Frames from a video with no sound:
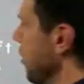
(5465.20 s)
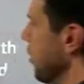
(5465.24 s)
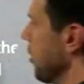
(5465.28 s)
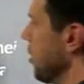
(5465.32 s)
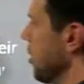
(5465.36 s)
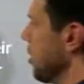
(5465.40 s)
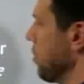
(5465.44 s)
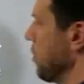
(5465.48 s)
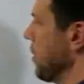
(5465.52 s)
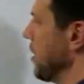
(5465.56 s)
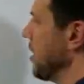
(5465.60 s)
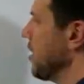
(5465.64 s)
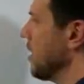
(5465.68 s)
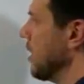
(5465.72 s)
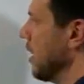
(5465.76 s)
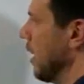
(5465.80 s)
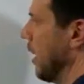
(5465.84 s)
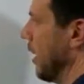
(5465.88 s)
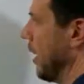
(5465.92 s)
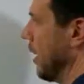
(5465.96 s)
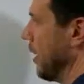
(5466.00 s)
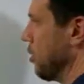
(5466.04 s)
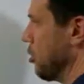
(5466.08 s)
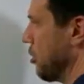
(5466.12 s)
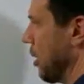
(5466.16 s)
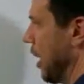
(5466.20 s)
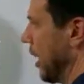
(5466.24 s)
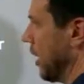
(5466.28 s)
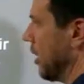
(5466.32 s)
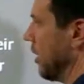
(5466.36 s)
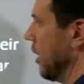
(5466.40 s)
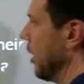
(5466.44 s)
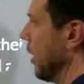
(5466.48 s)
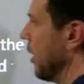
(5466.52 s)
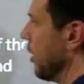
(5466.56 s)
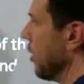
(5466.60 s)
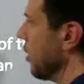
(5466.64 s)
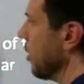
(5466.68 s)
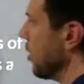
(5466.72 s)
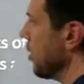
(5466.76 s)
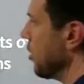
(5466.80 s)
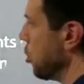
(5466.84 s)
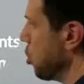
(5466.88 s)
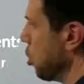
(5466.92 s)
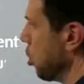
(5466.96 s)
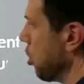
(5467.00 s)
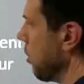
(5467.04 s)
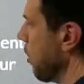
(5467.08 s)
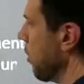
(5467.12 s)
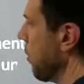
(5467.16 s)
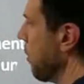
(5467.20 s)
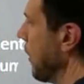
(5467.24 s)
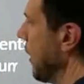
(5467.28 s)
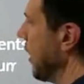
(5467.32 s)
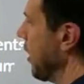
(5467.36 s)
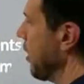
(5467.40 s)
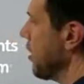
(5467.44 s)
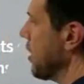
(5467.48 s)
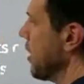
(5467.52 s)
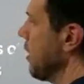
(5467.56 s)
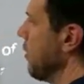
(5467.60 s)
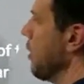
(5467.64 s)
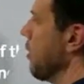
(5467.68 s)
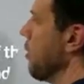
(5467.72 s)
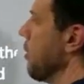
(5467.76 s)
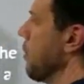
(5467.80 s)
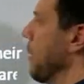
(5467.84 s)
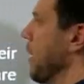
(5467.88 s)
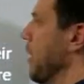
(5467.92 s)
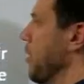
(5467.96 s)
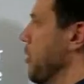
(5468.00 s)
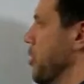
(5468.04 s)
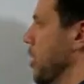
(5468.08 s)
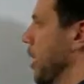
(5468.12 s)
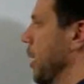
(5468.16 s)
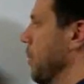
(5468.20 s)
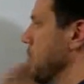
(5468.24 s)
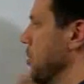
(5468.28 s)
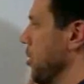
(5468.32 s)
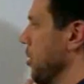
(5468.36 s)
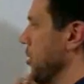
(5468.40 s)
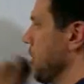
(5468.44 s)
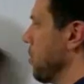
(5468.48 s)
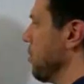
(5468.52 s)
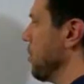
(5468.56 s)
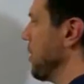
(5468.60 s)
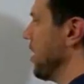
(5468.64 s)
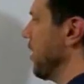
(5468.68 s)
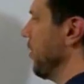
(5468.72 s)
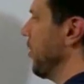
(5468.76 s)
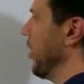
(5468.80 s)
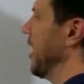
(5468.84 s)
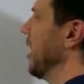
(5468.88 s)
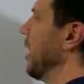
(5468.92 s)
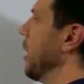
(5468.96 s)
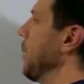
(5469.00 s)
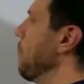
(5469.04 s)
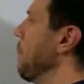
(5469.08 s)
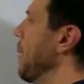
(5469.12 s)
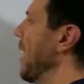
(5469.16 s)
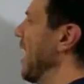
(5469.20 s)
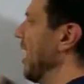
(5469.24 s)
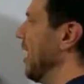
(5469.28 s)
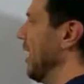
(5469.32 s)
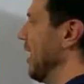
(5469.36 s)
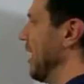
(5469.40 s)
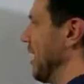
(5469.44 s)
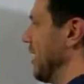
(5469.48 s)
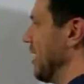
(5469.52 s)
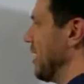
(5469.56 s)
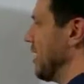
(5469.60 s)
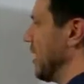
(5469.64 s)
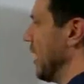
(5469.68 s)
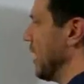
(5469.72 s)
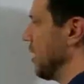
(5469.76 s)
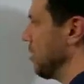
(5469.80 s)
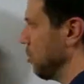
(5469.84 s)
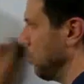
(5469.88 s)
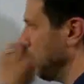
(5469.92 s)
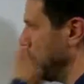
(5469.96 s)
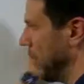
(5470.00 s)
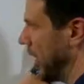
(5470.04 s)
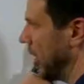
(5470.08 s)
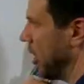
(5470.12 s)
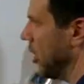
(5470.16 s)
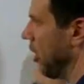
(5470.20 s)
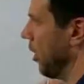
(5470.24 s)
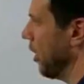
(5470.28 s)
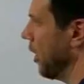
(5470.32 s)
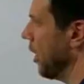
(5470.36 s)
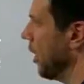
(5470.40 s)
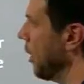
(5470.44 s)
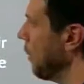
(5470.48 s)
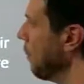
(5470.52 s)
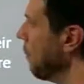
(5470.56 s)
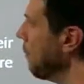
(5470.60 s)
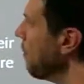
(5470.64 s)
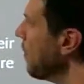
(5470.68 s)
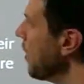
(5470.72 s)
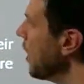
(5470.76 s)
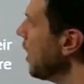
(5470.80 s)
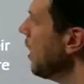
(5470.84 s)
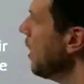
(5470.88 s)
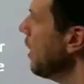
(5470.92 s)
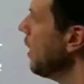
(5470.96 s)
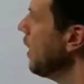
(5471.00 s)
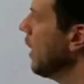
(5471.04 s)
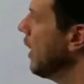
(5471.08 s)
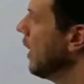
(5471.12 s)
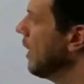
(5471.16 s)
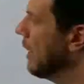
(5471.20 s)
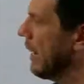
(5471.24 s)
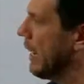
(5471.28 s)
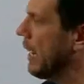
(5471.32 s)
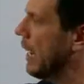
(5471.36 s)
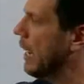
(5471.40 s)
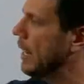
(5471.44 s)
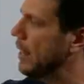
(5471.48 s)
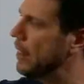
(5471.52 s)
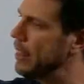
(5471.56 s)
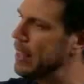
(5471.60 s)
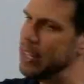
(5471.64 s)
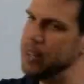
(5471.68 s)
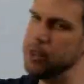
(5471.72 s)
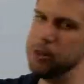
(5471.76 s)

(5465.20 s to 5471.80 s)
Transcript: jewelry repair, TV repair shops are specifically bailees. That's what we call them. And again, they